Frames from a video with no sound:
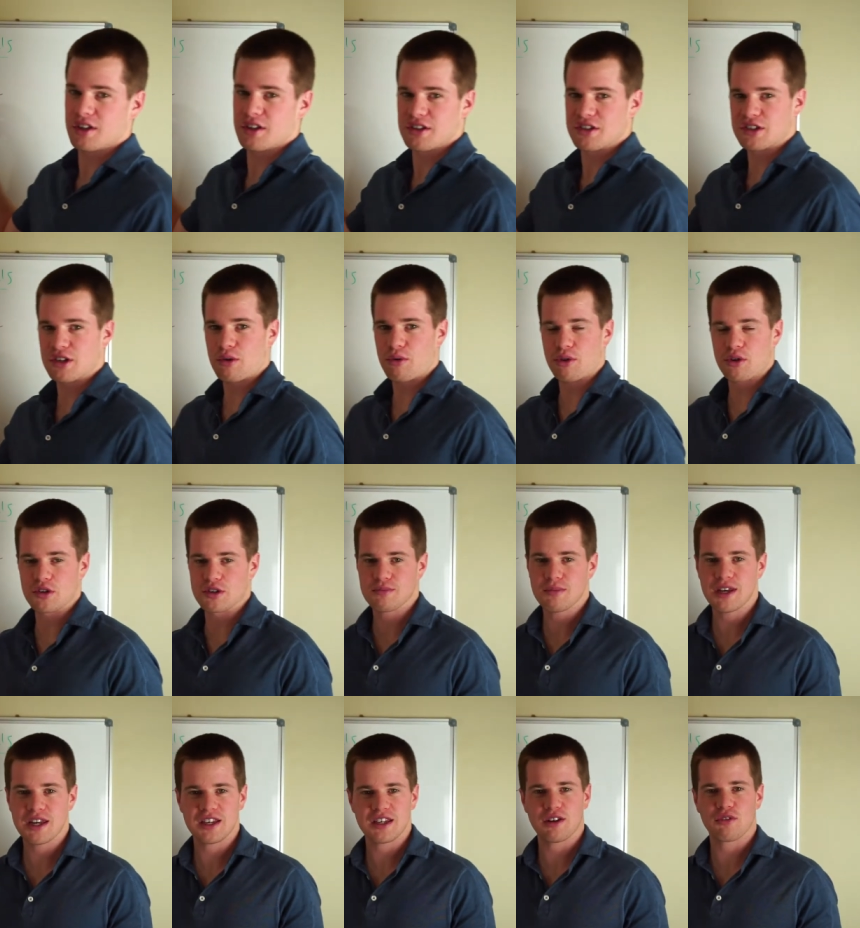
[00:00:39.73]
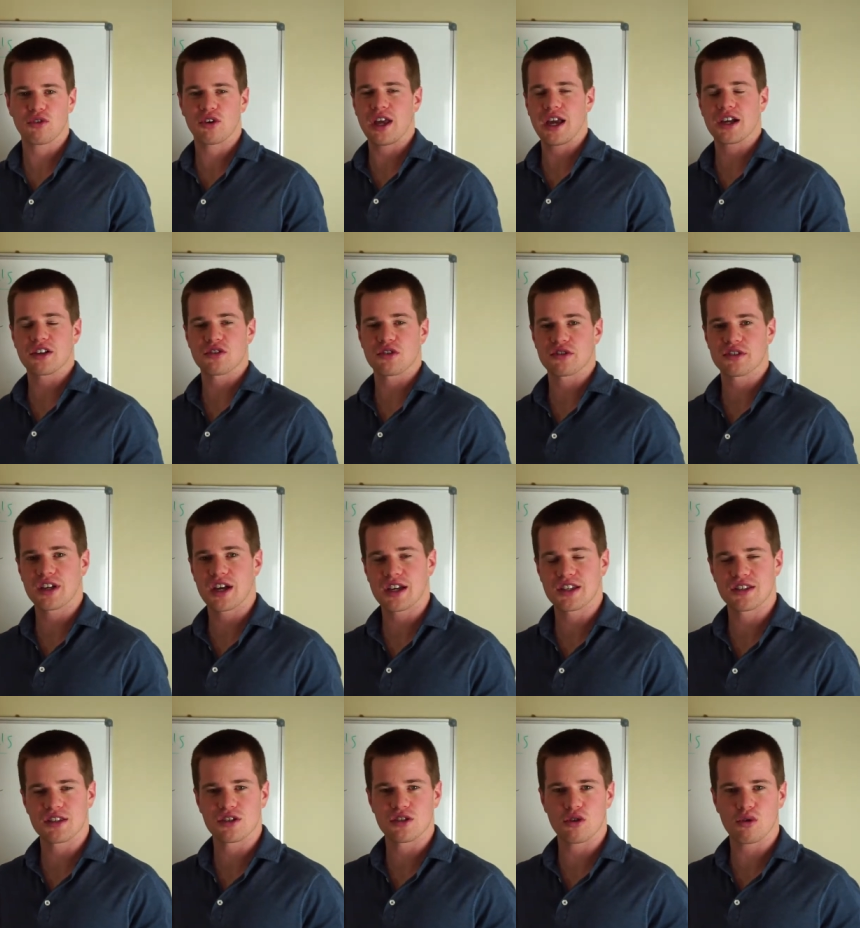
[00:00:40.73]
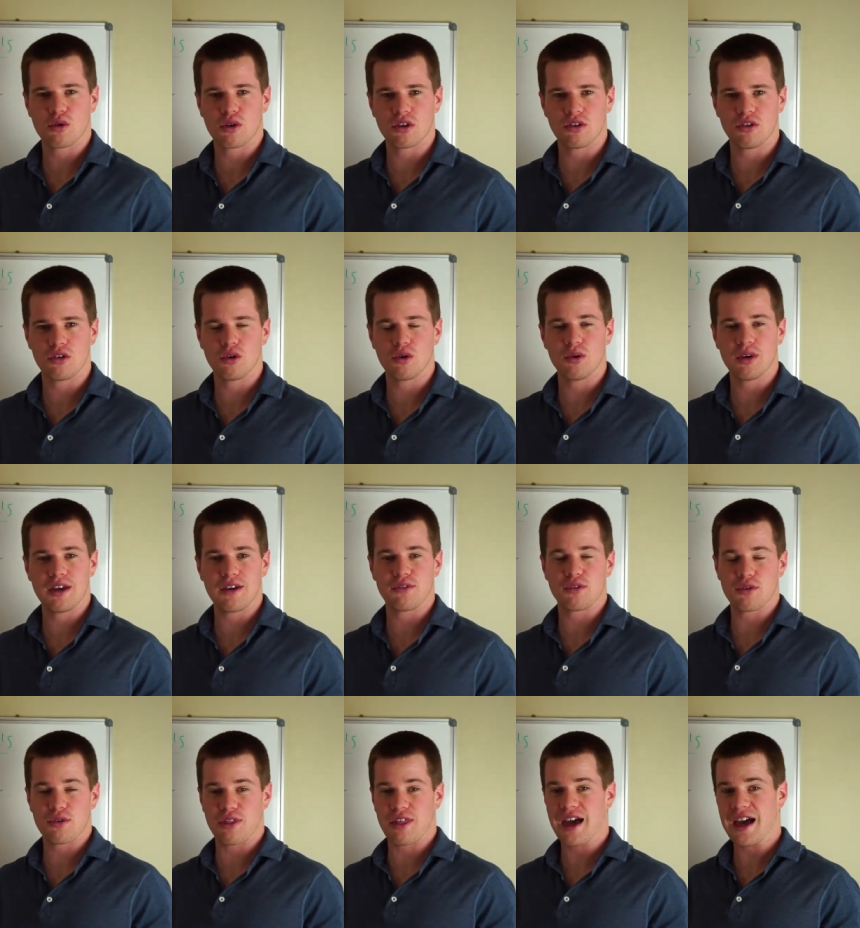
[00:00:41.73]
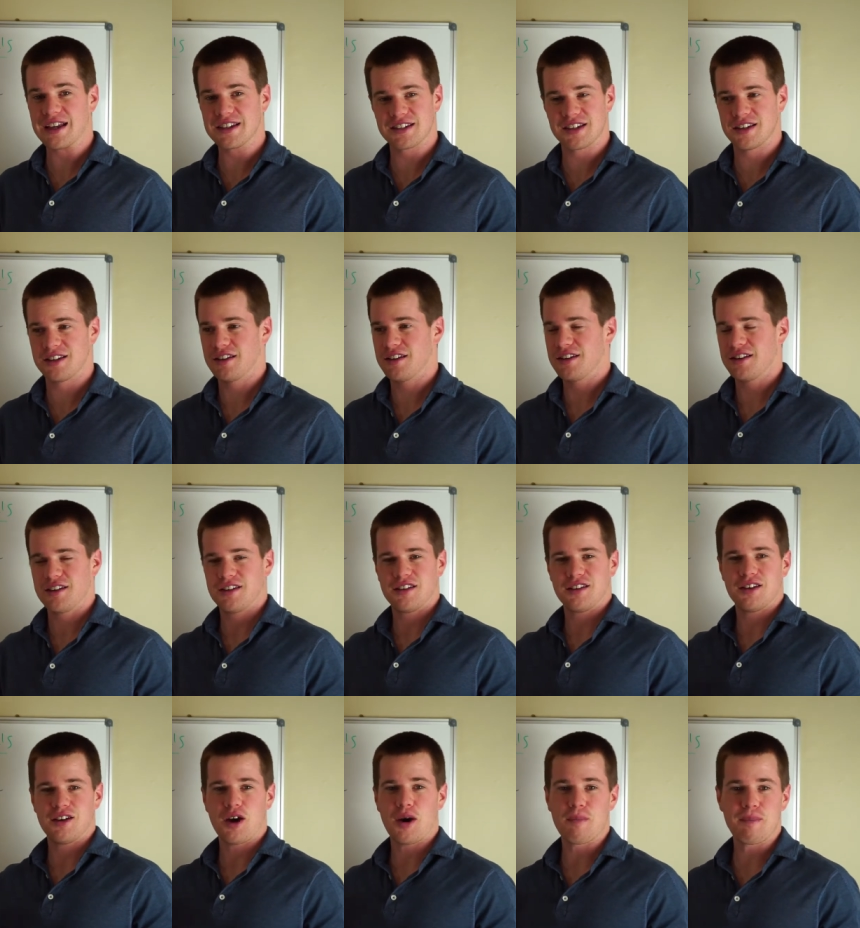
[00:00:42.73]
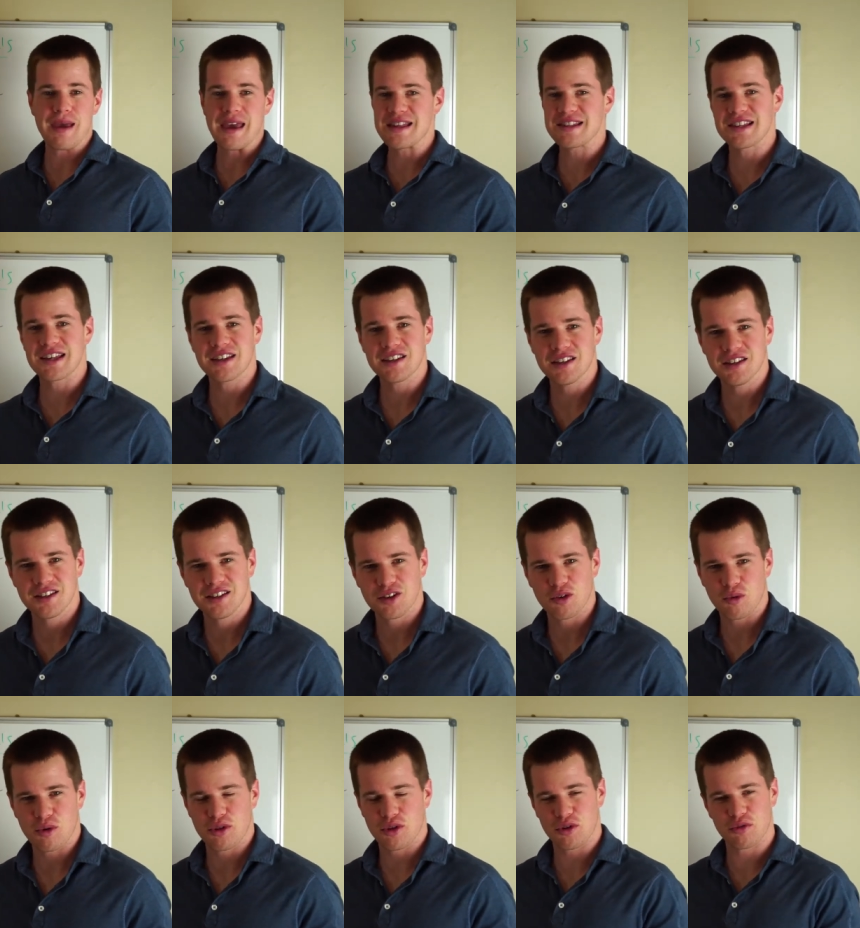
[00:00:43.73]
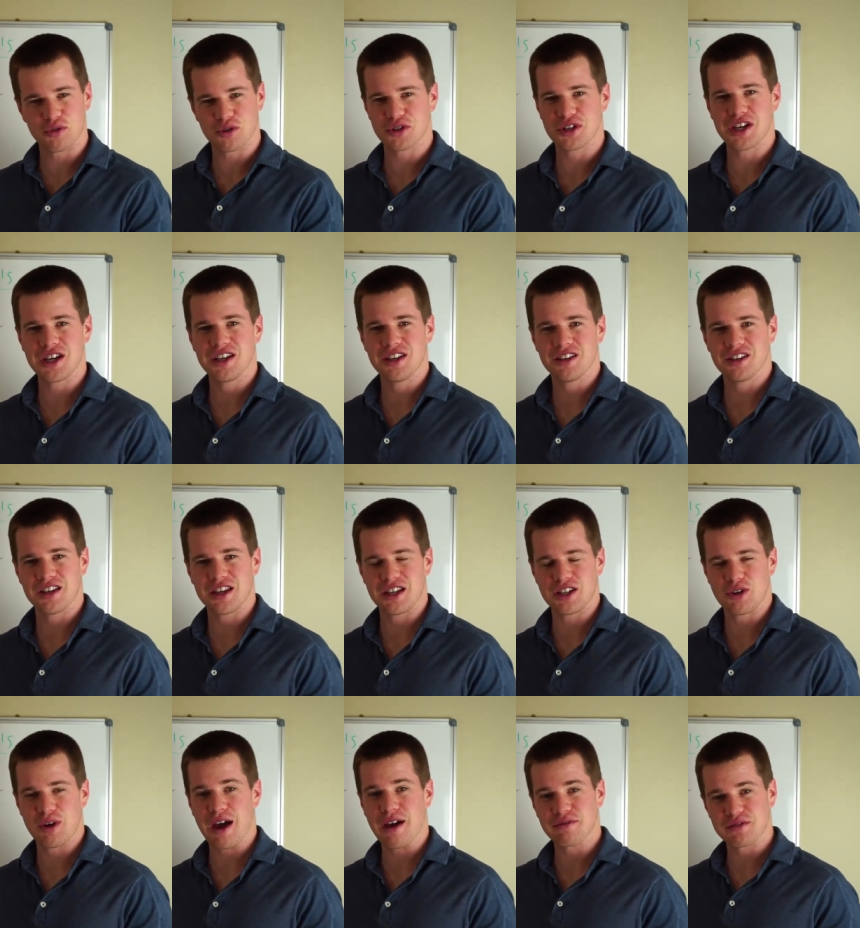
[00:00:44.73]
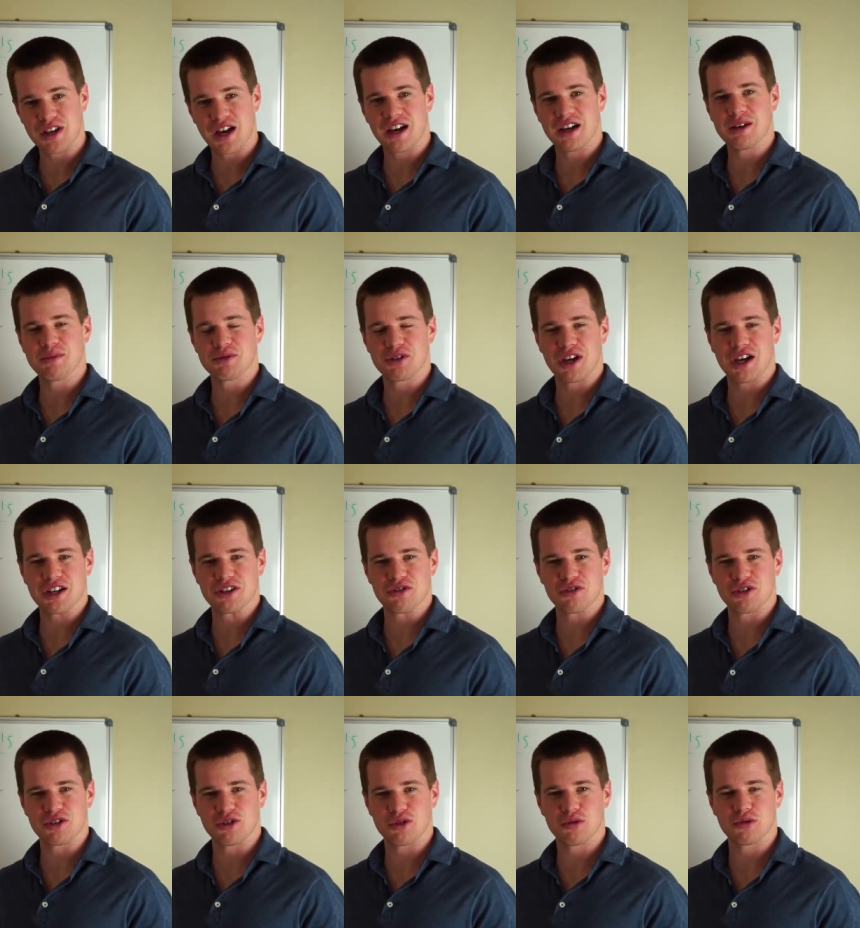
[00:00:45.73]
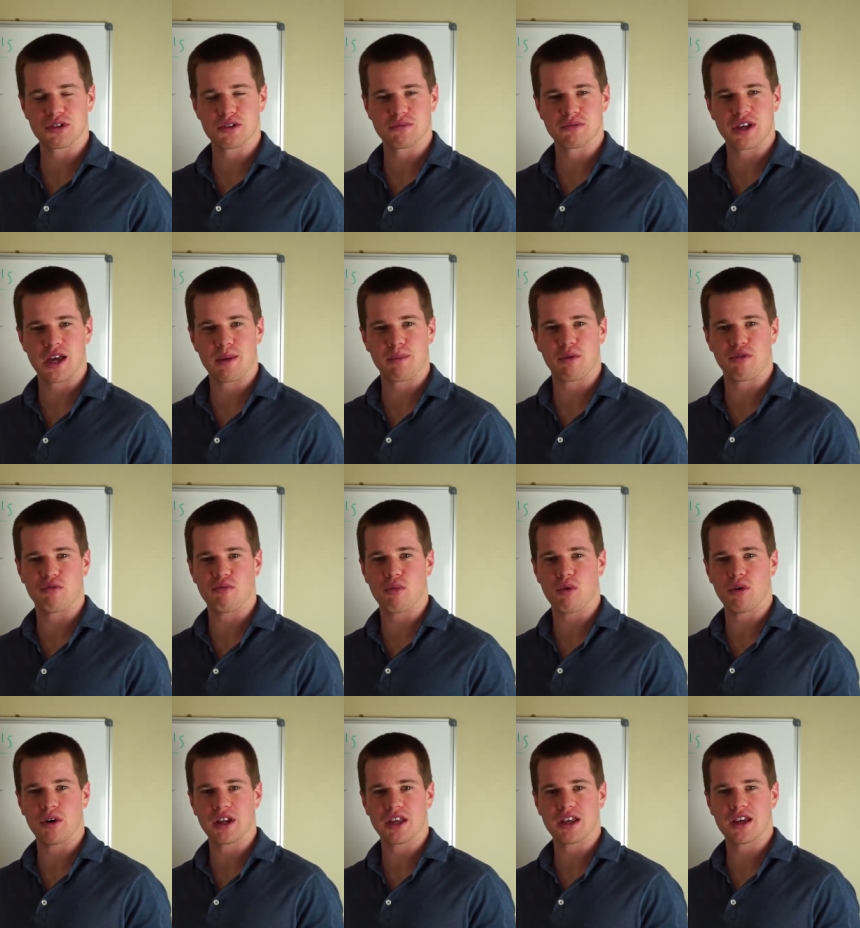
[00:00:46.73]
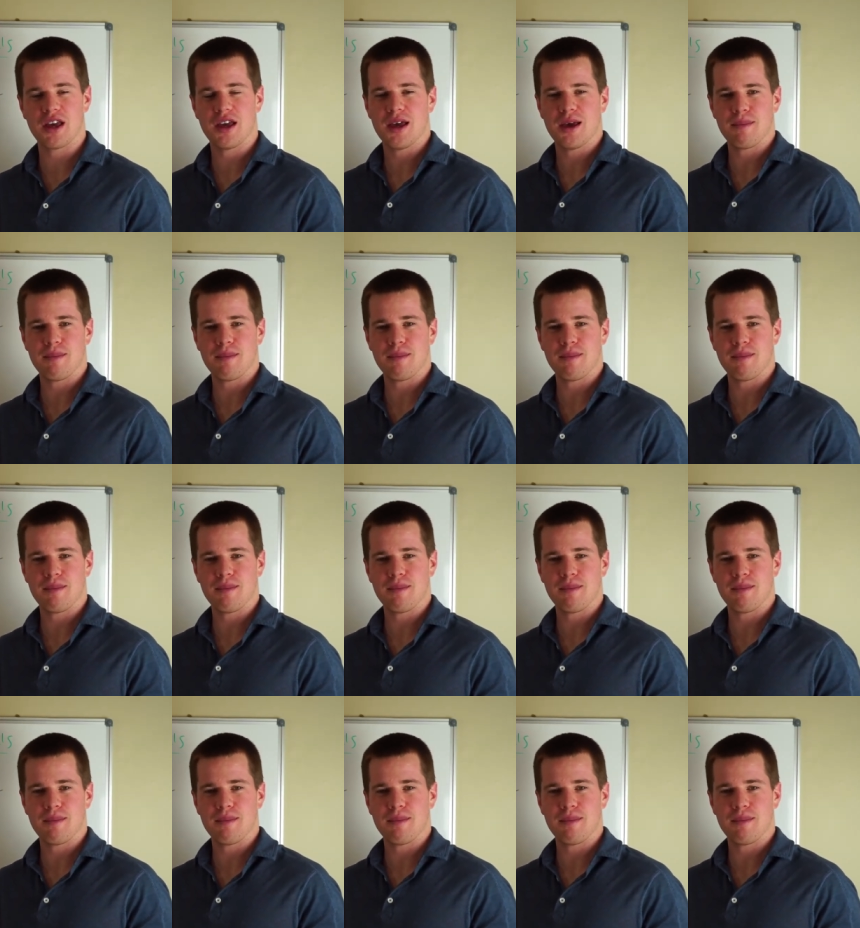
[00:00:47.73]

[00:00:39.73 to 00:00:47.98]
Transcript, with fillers: So there's many different exercises you can do if you're that amazing with your routine and you have time to actually do some type of morning